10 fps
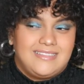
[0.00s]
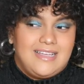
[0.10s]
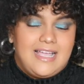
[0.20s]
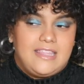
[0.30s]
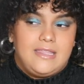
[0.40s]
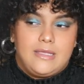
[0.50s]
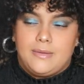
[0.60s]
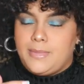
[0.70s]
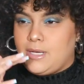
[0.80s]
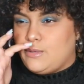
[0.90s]
I think
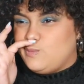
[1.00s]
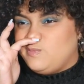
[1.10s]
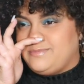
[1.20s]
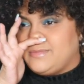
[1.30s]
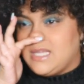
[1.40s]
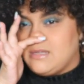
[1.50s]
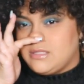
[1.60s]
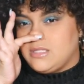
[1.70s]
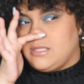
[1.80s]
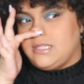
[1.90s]
about how
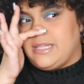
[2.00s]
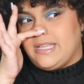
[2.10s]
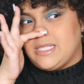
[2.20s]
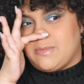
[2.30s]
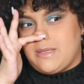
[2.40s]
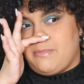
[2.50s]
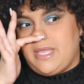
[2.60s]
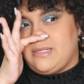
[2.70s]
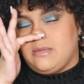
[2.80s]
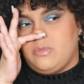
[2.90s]
certain things might
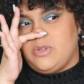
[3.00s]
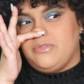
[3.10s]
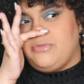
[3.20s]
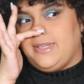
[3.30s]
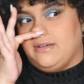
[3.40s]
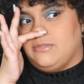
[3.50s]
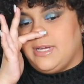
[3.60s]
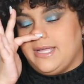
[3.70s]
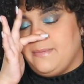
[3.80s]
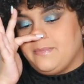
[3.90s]
make someone feel,
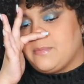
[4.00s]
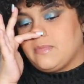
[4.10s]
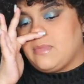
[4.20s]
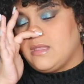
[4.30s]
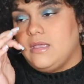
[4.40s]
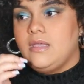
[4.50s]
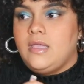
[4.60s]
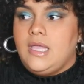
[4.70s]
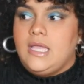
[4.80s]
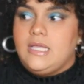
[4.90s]
right?
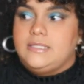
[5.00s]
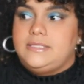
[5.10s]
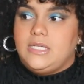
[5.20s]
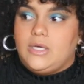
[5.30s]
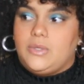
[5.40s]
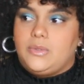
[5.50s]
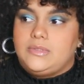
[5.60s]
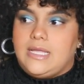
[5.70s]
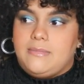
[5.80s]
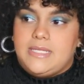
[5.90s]
So
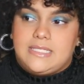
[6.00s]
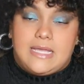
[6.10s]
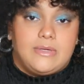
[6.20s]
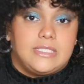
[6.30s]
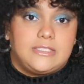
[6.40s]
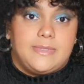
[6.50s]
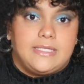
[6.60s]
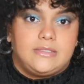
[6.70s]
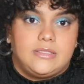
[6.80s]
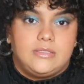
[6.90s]
that means I would expect
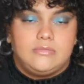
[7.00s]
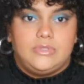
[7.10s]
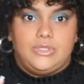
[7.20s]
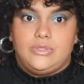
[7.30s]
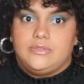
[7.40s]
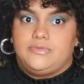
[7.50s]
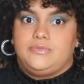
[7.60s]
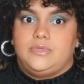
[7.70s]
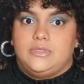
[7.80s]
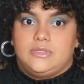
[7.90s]
you to
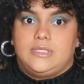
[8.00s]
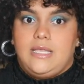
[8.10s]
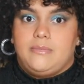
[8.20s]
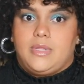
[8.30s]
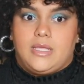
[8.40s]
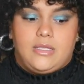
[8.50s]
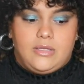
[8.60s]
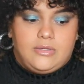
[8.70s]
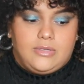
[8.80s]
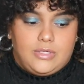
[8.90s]
do the same. Like
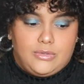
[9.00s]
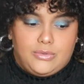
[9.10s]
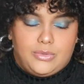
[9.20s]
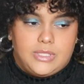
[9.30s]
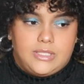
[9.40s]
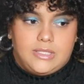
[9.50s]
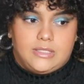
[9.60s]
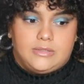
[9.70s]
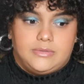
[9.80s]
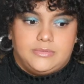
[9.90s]
you would,
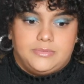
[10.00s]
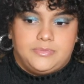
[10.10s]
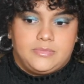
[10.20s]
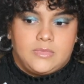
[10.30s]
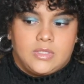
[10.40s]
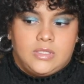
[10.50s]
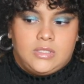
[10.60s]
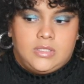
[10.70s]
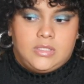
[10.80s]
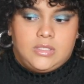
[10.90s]

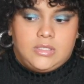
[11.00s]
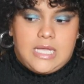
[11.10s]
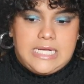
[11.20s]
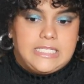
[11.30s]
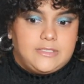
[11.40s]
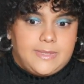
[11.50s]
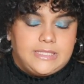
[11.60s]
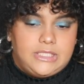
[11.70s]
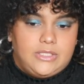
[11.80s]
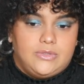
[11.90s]
I'd
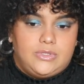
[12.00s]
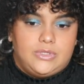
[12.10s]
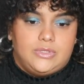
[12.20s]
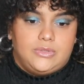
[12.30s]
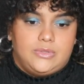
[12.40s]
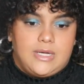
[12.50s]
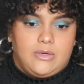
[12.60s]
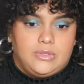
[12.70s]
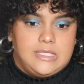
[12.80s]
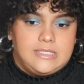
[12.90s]
expect you to
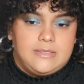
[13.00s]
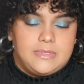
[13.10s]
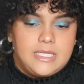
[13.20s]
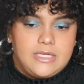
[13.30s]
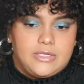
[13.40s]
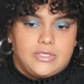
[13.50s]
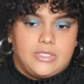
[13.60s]
hold that same standard.